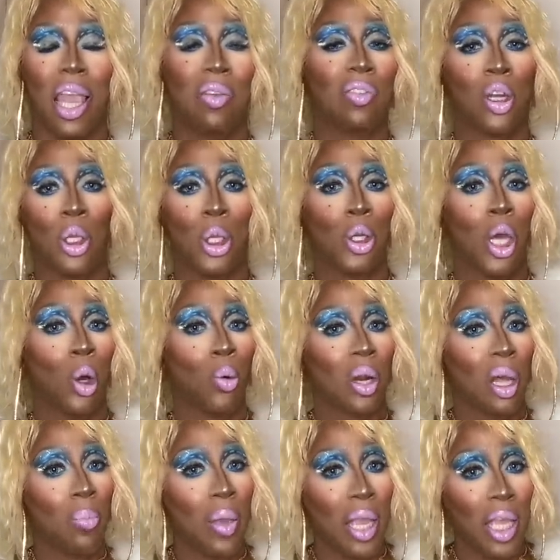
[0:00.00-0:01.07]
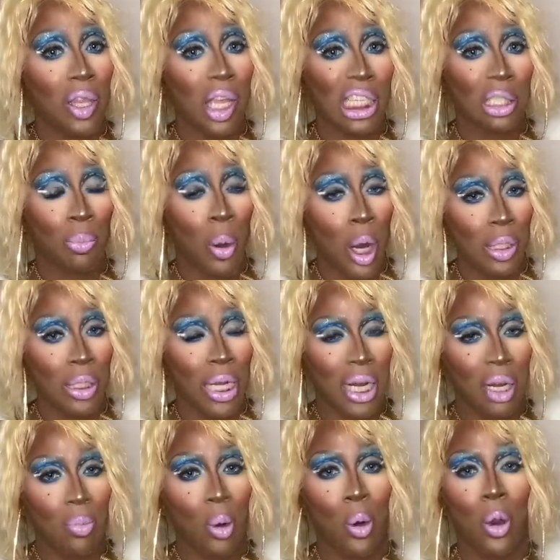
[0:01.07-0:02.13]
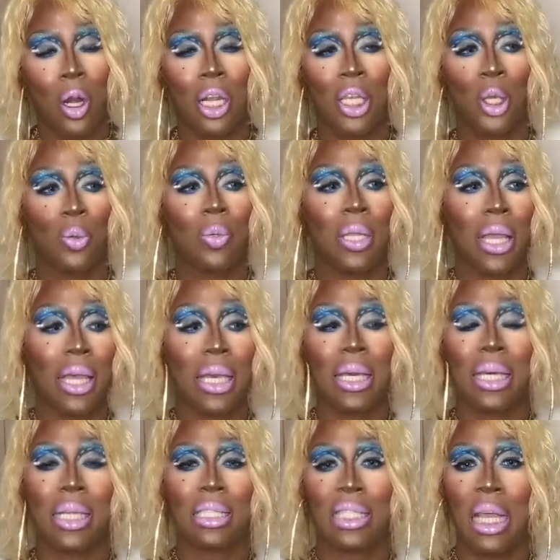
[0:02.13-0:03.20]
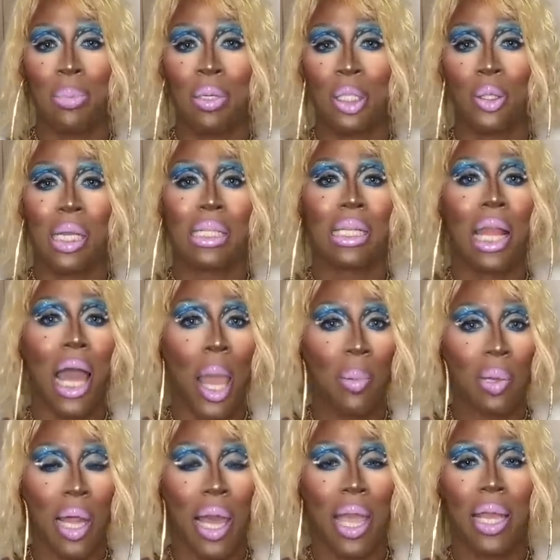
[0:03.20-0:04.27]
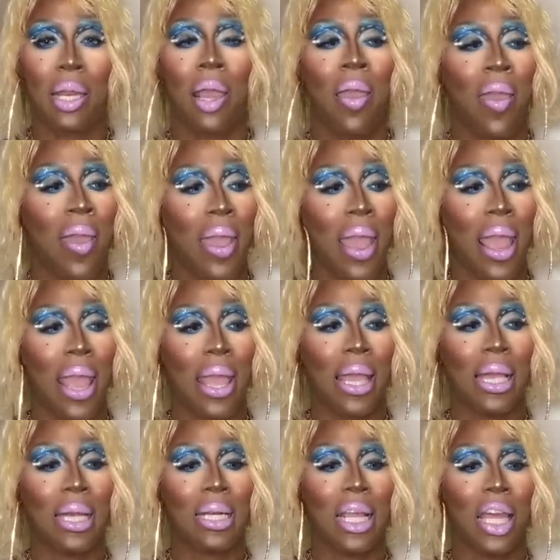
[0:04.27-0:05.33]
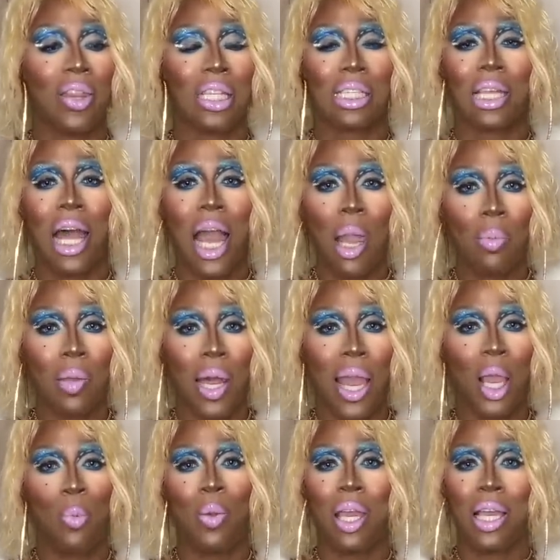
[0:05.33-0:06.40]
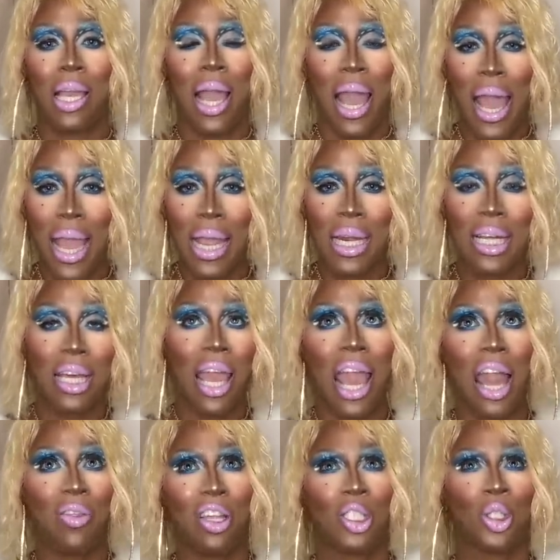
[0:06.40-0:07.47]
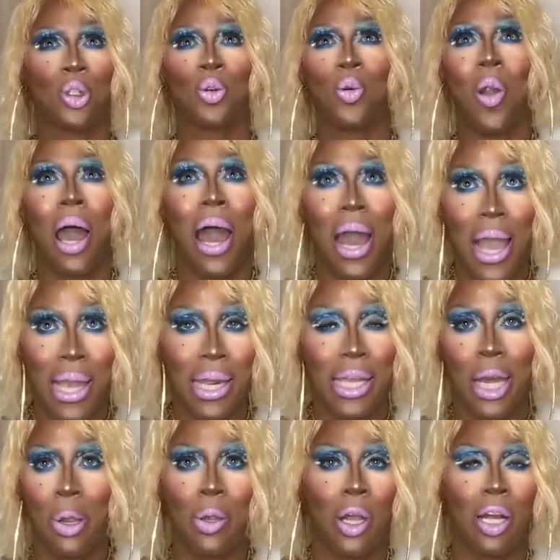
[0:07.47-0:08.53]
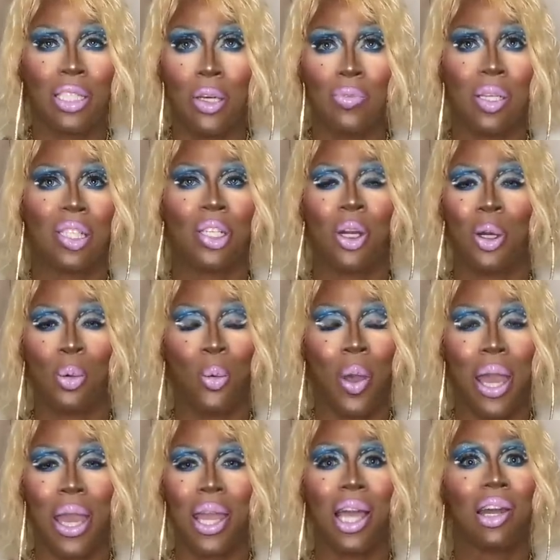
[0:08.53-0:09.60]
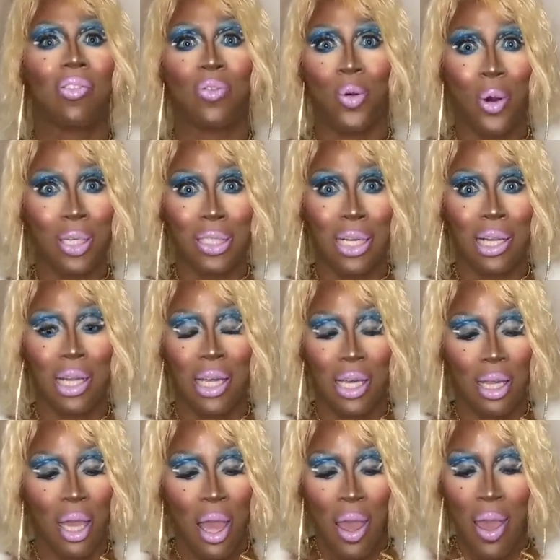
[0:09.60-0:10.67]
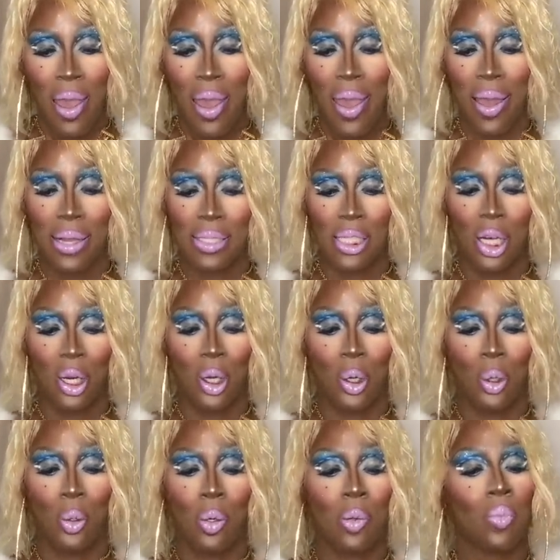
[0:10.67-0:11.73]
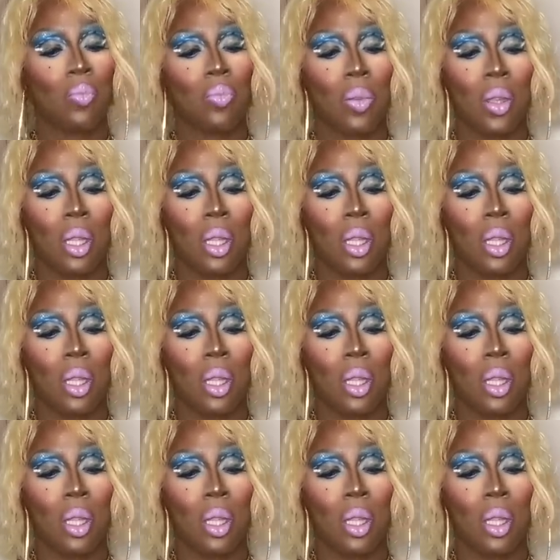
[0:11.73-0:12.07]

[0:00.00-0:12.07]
even though you don't want to be this person anymore, you did step into this limelight. And in this limelight, we kind of have to try to carry ourselves a certain way, unfortunately. And so